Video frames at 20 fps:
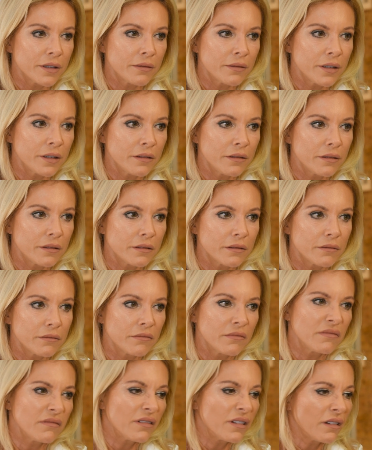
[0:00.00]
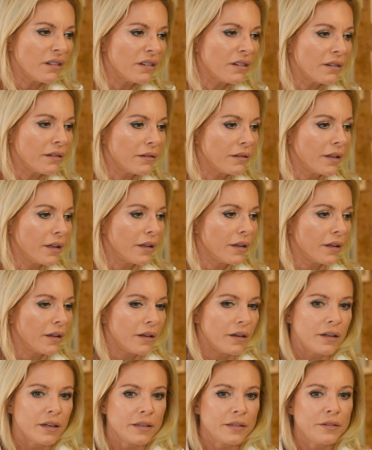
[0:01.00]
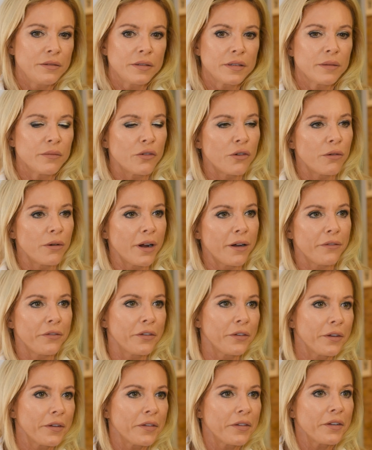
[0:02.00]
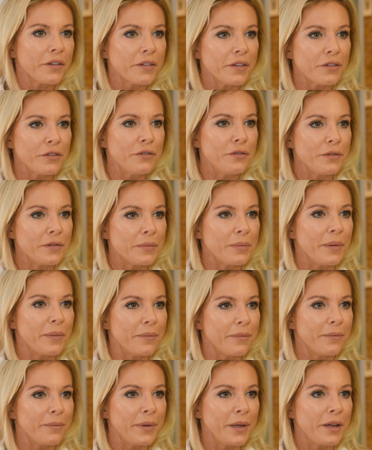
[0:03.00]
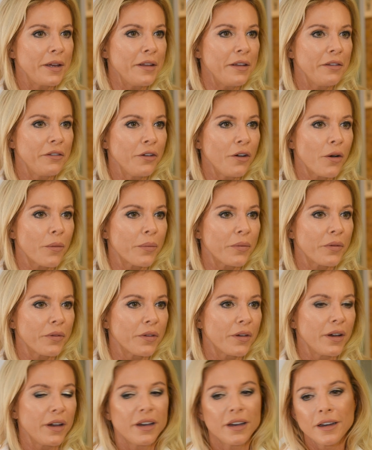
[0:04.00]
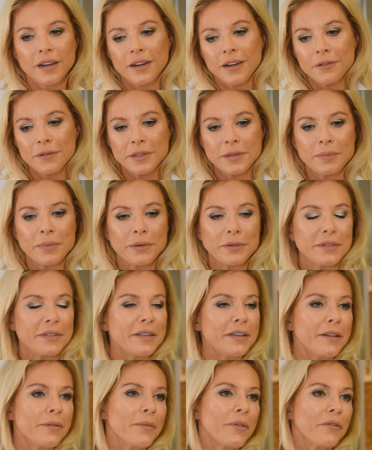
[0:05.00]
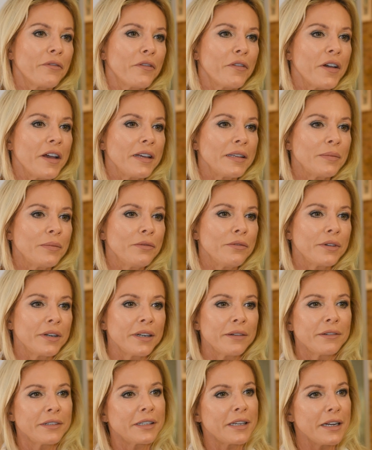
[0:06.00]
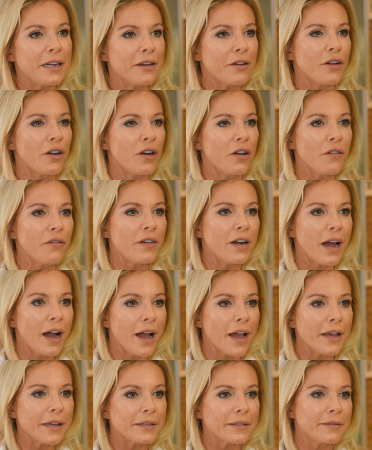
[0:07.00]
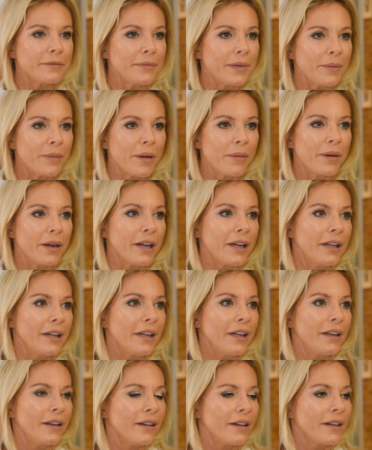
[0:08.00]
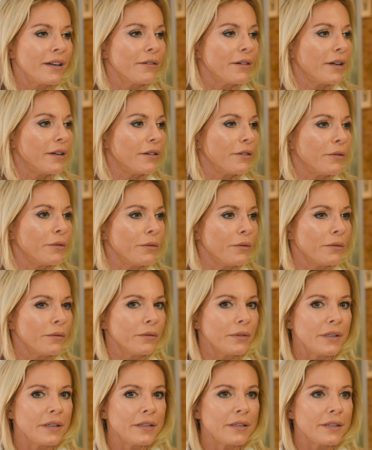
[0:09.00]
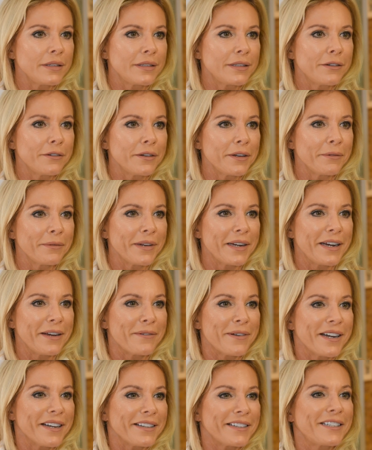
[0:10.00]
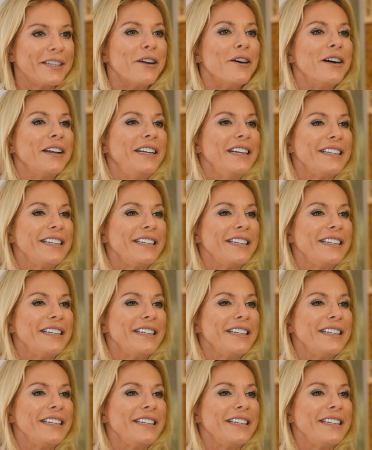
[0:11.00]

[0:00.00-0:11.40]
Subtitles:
I went, well, let's do some craft. So I started to do bikini tops. And I was posting them on Facebook. And I was getting a lot of likes and blah, blah, blah. And I went, oh, this is going really well. So I